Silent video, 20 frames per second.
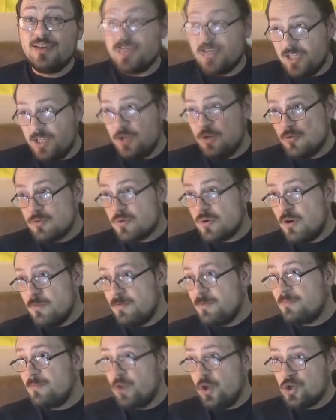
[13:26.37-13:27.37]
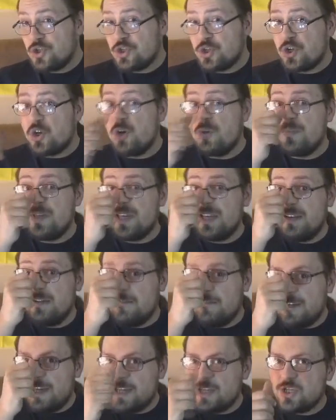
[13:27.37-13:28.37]
In Europe, nosocomial
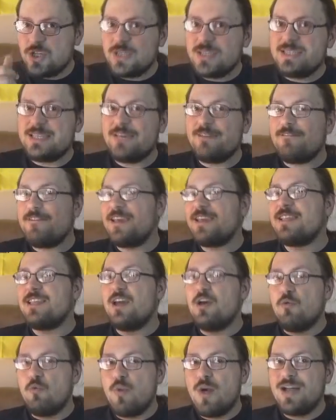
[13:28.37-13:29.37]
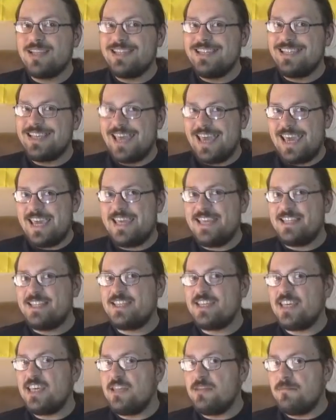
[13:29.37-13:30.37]
infections affect 1 in
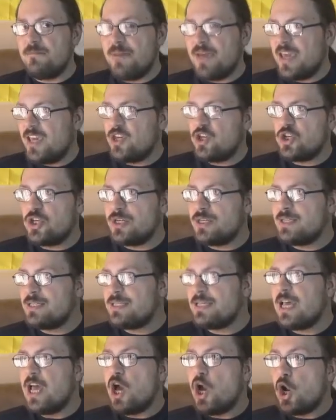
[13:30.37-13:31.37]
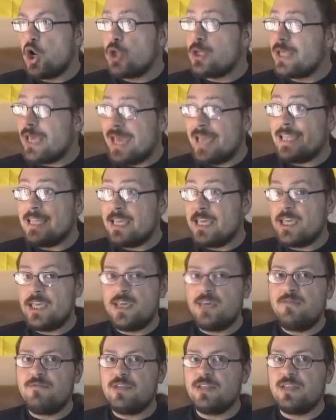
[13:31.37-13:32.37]
18 patients on any
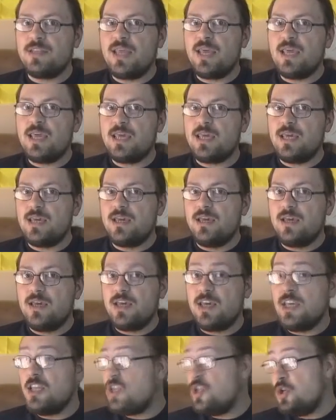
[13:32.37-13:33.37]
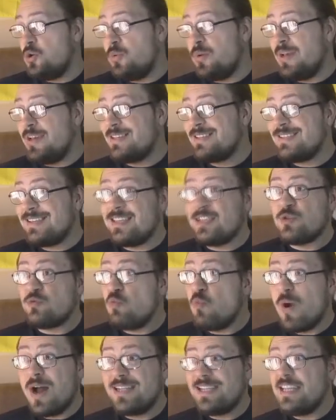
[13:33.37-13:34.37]
given day. In the US, it's
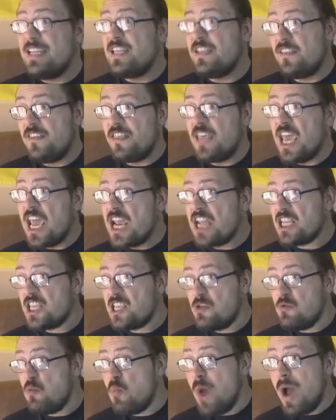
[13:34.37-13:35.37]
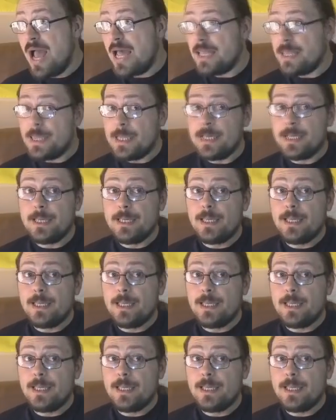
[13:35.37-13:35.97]
1 in 31.